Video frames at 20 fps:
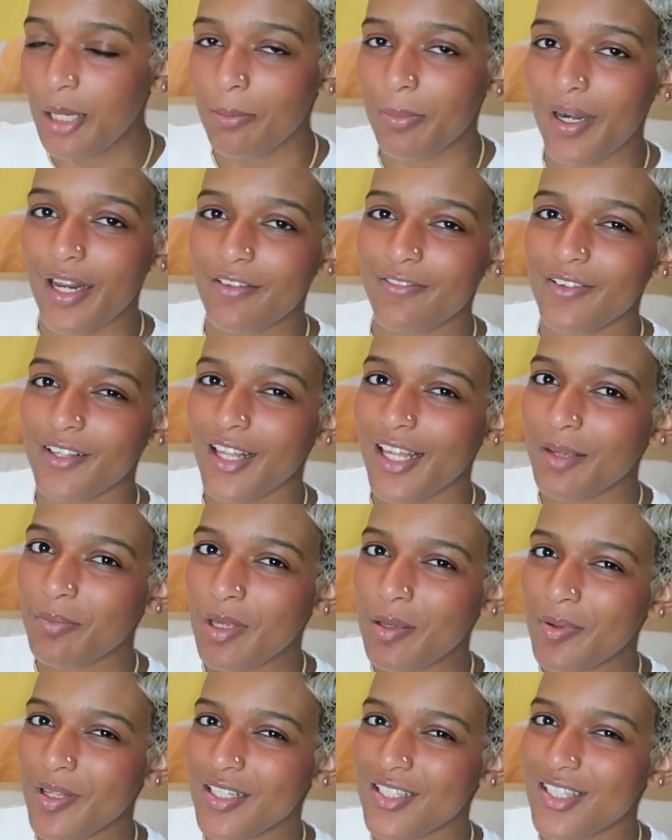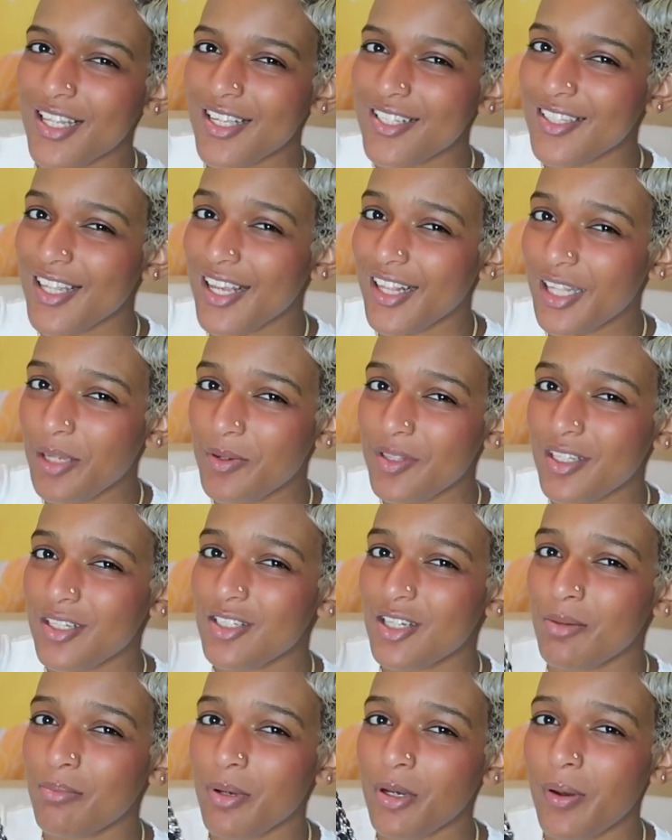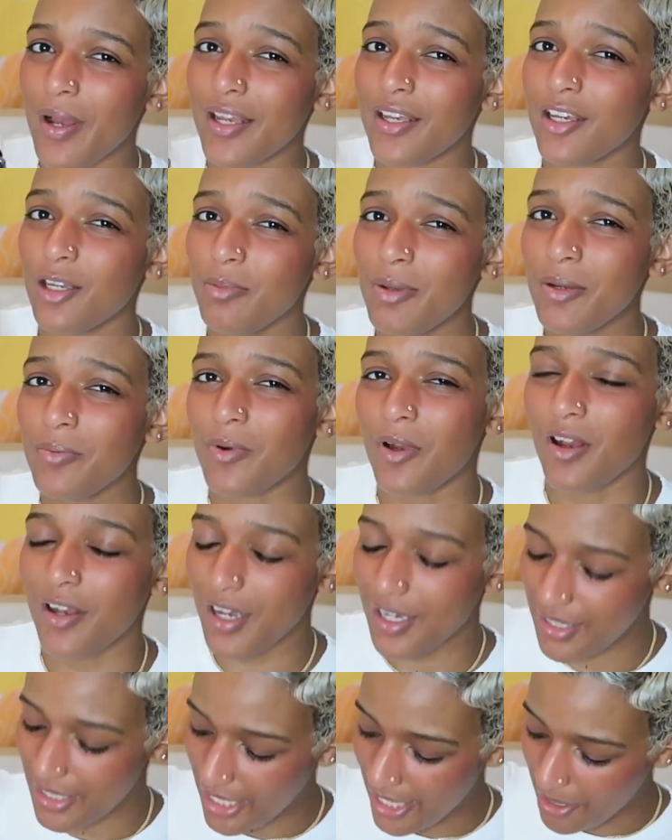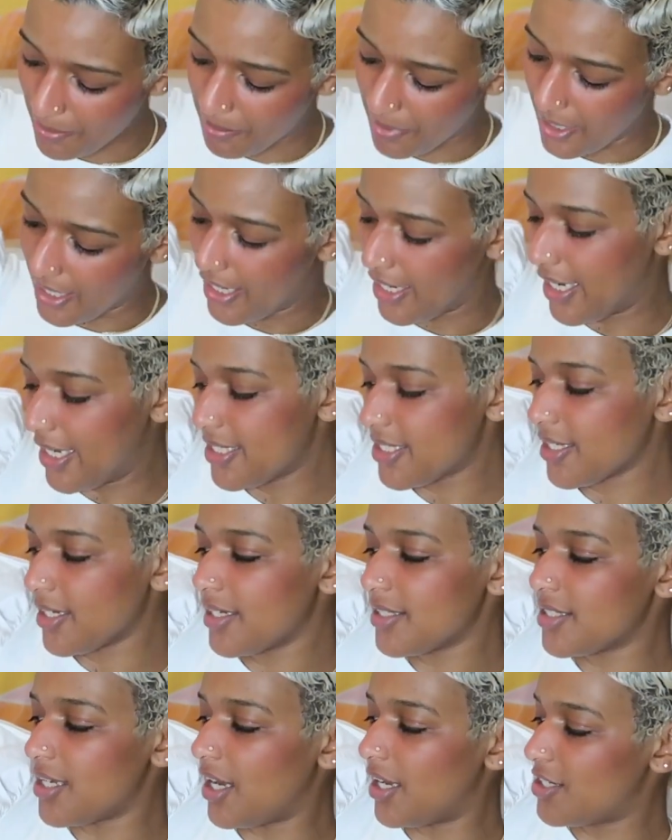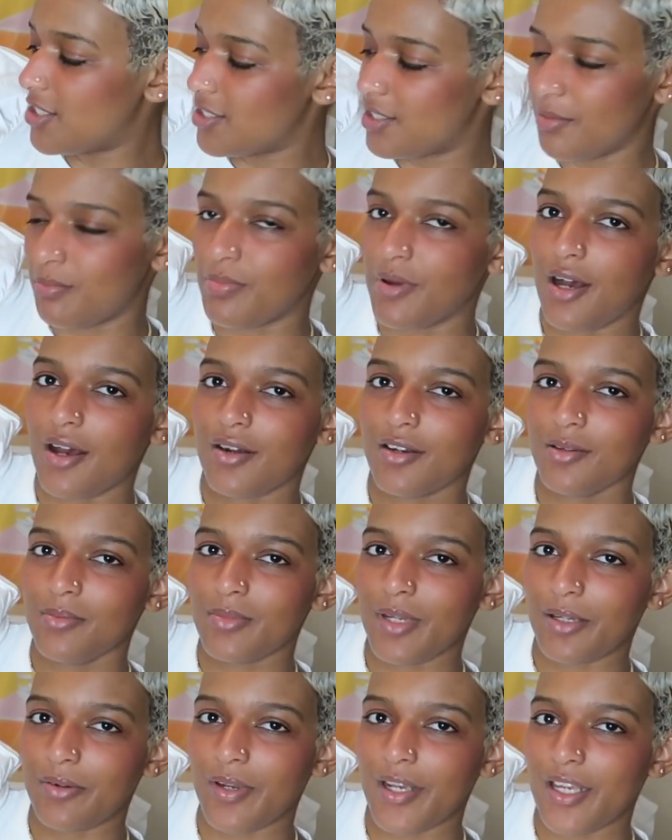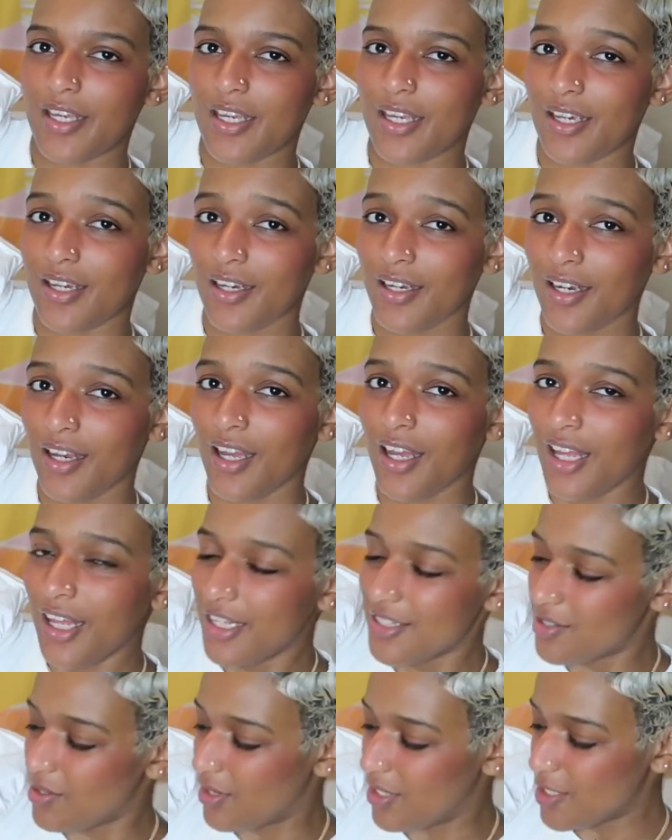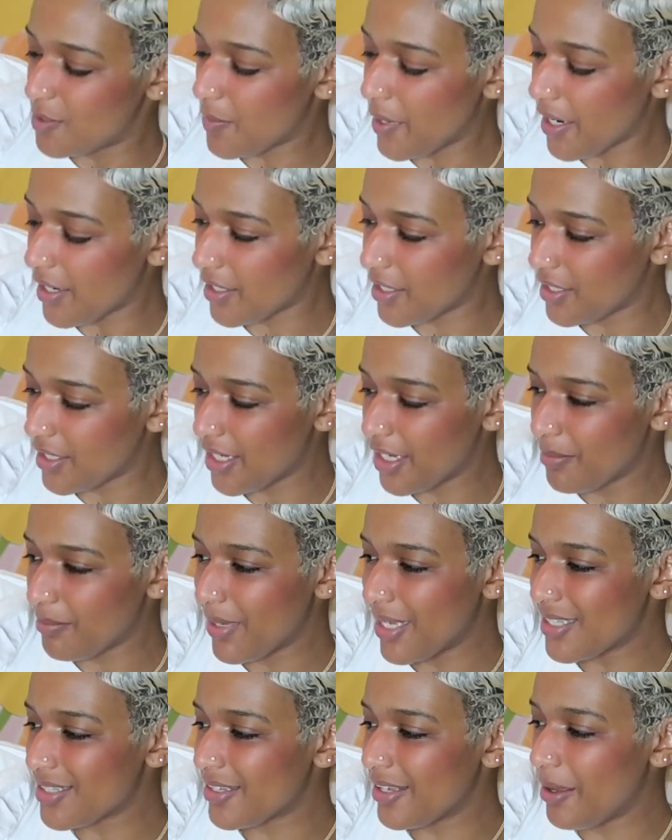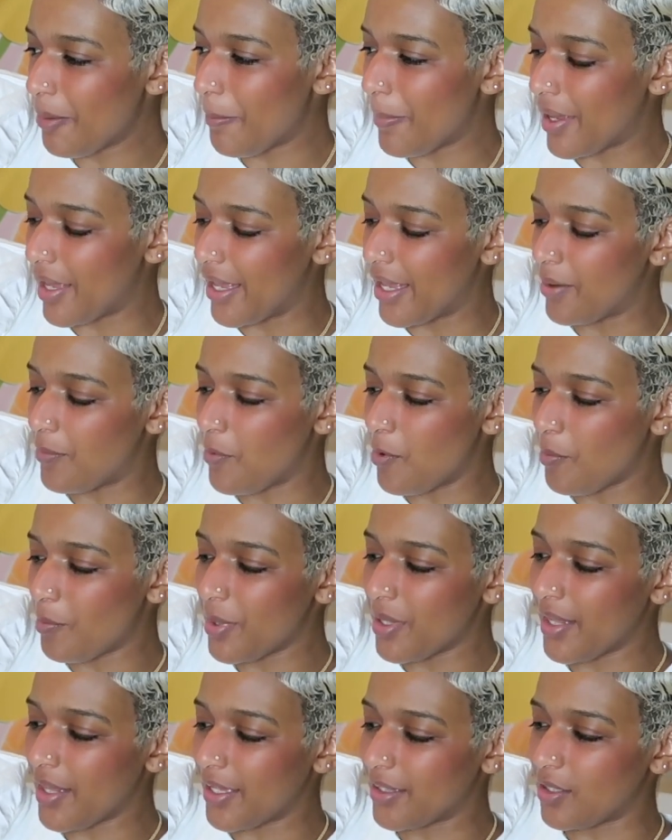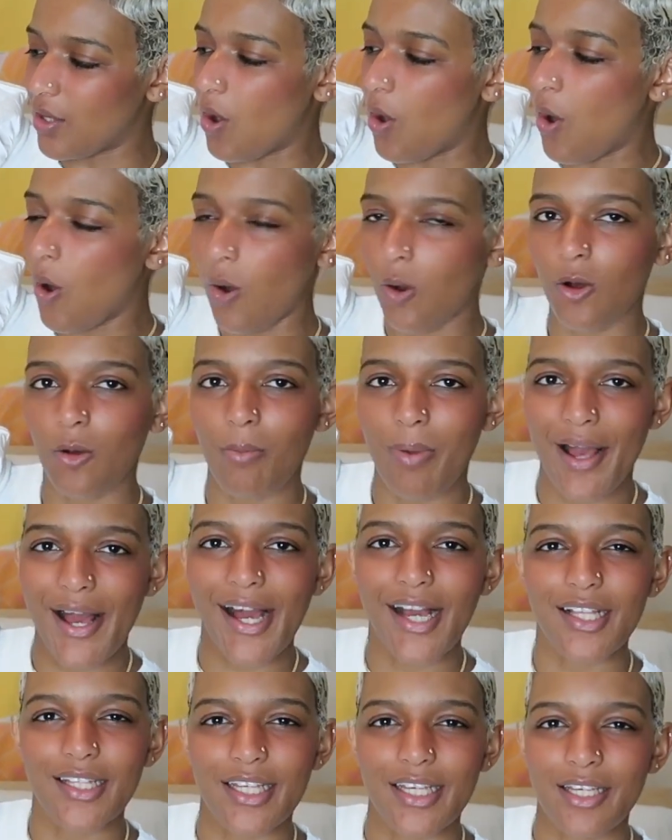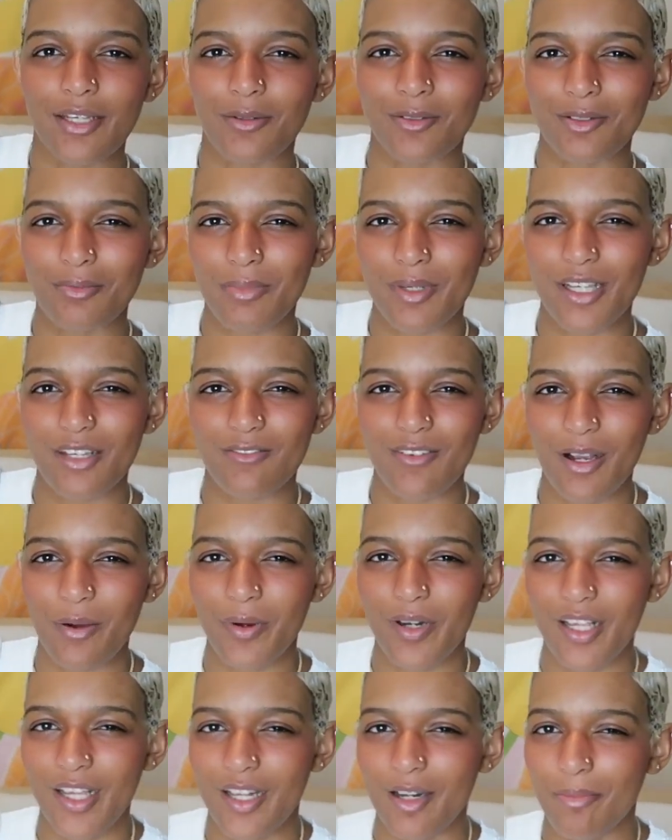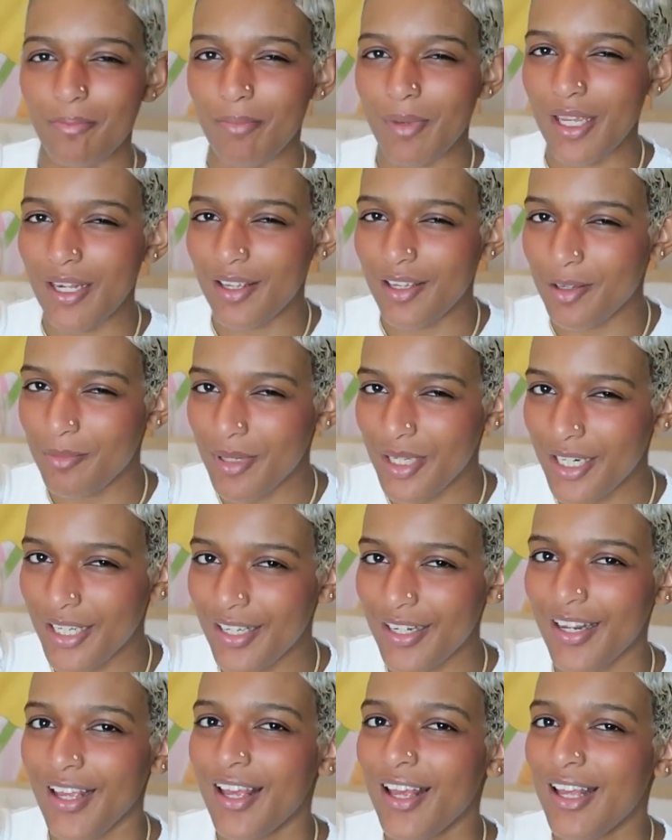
But I feel like maybe it's less likely with a jumbo. I could be wrong on that, but it is gonna touch the bottom, like right here. So this part could get messed up, but it won't be like the whole back like it would be if I were to get a medium in it.